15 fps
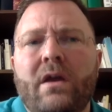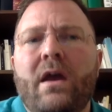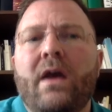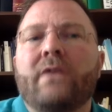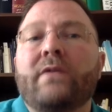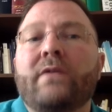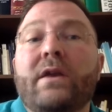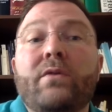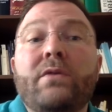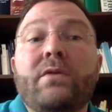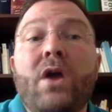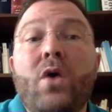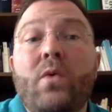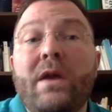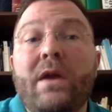So I don't
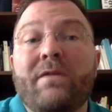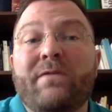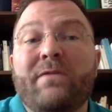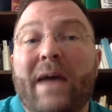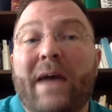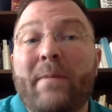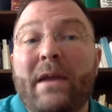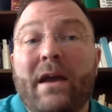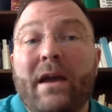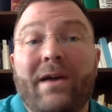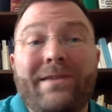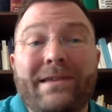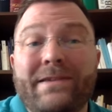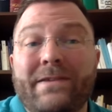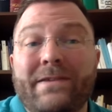know if Amical
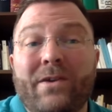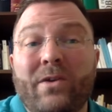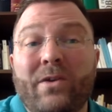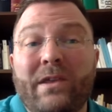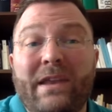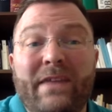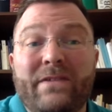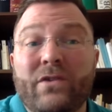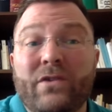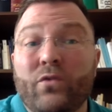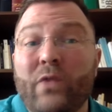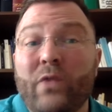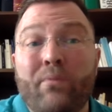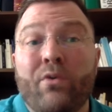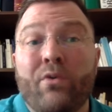necessarily needs to
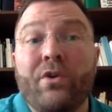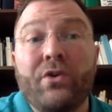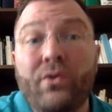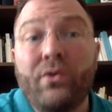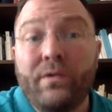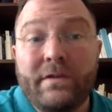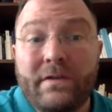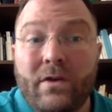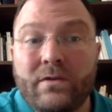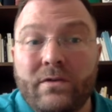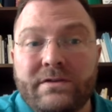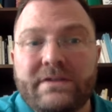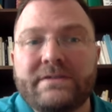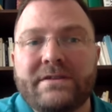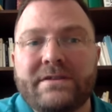reproduce those
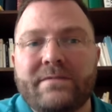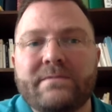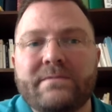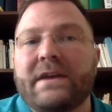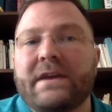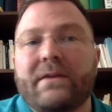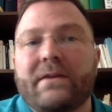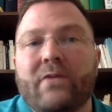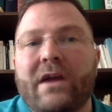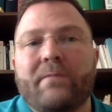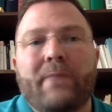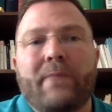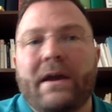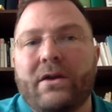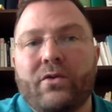systems, like right
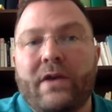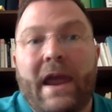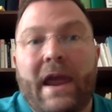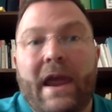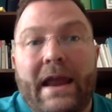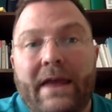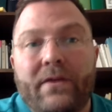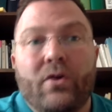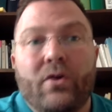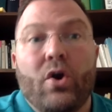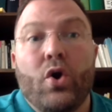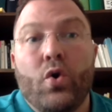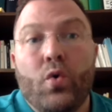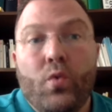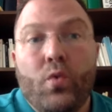by creating their
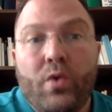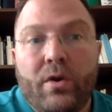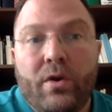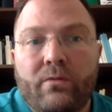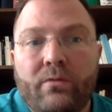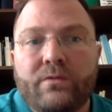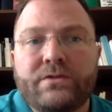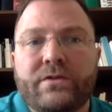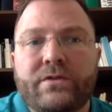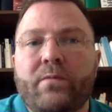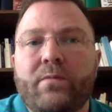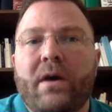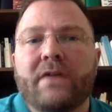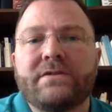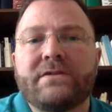own sort of
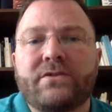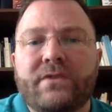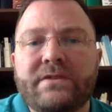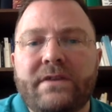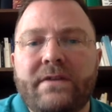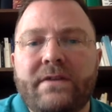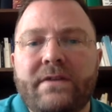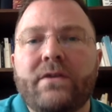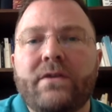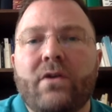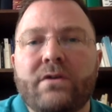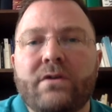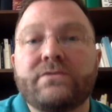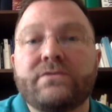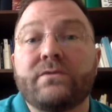repositories. I think there are
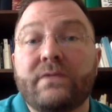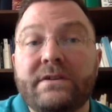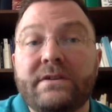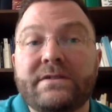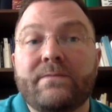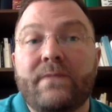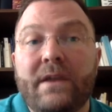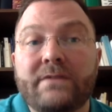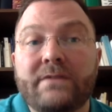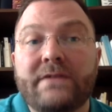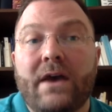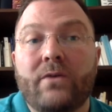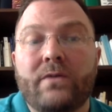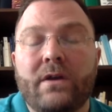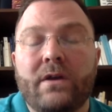certainly some things
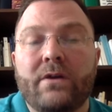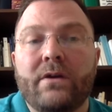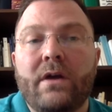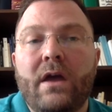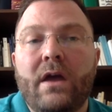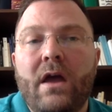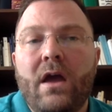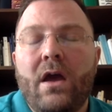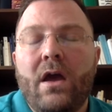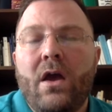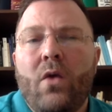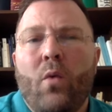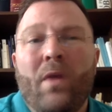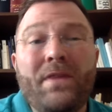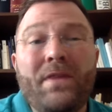out there.
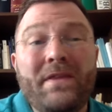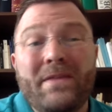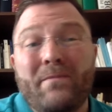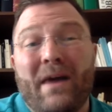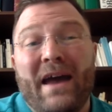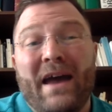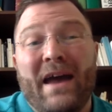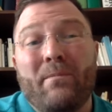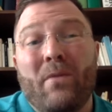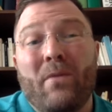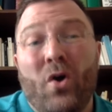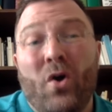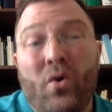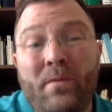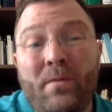One thing that my
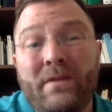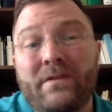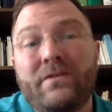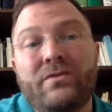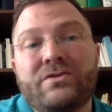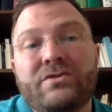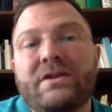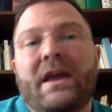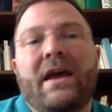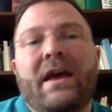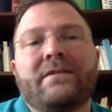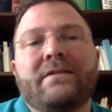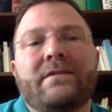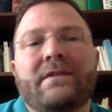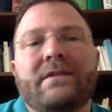home institution
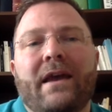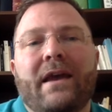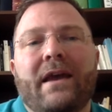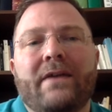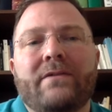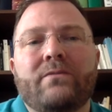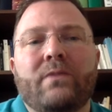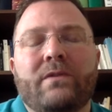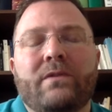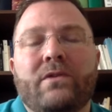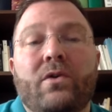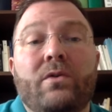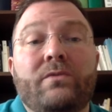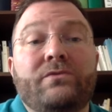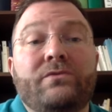has is it has what's
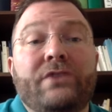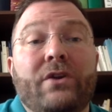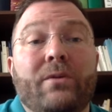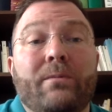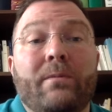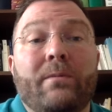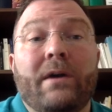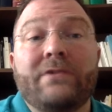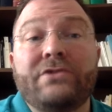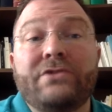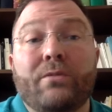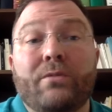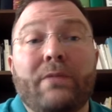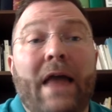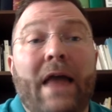called geo, a
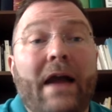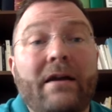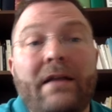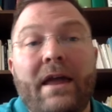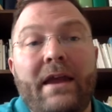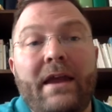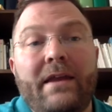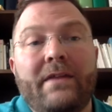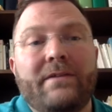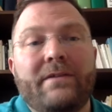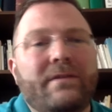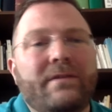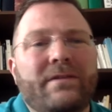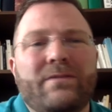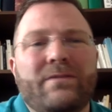GeoBlacklight
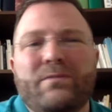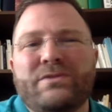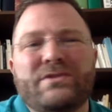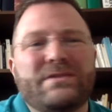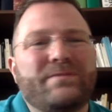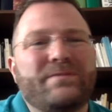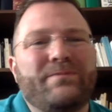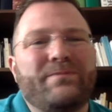instance, which is